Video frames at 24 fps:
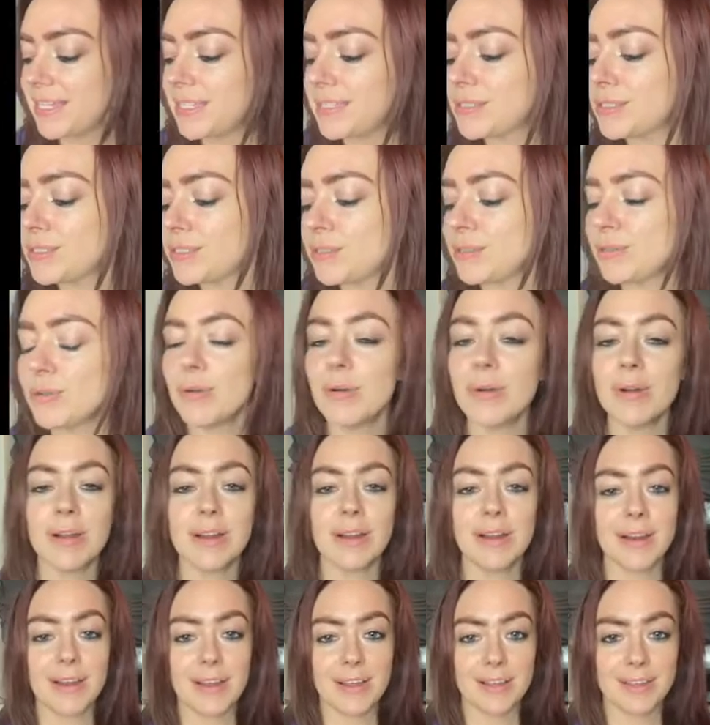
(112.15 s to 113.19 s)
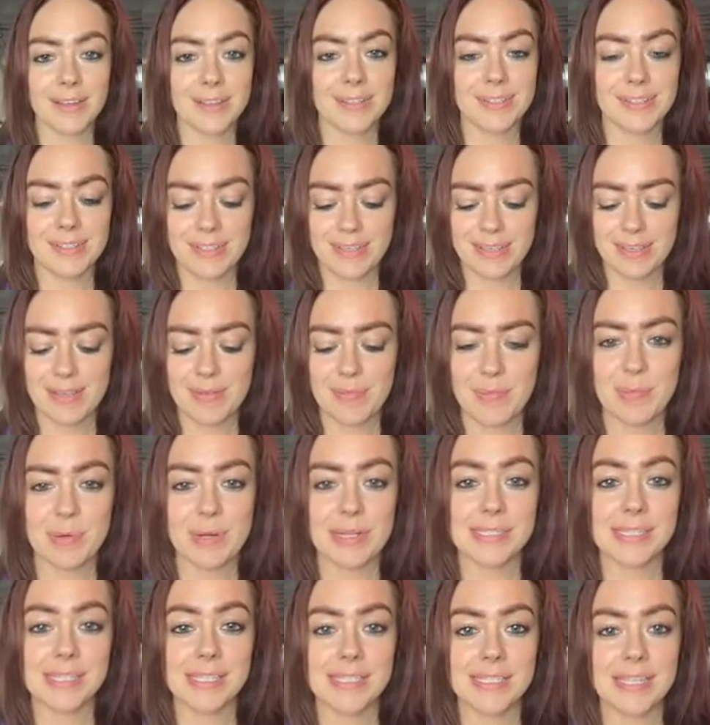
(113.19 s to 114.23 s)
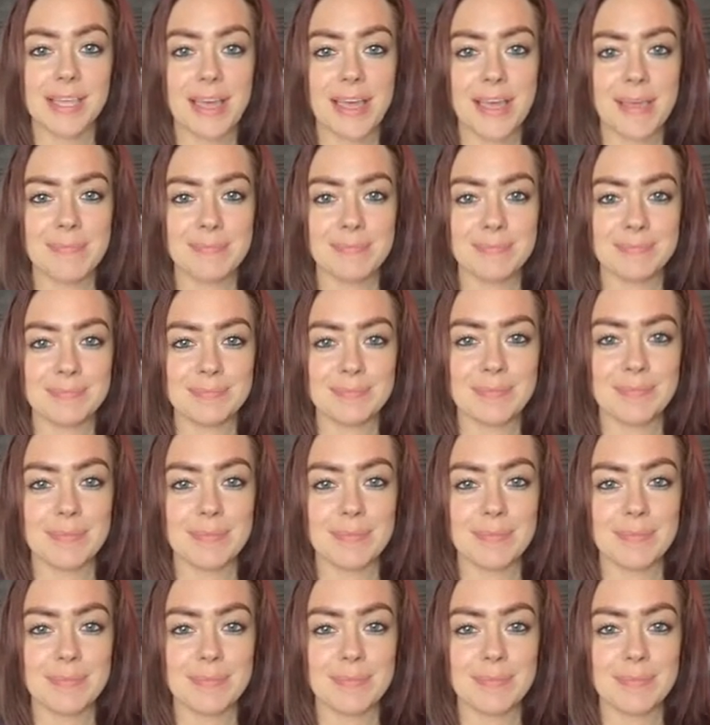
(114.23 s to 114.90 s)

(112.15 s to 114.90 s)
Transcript: is your present time.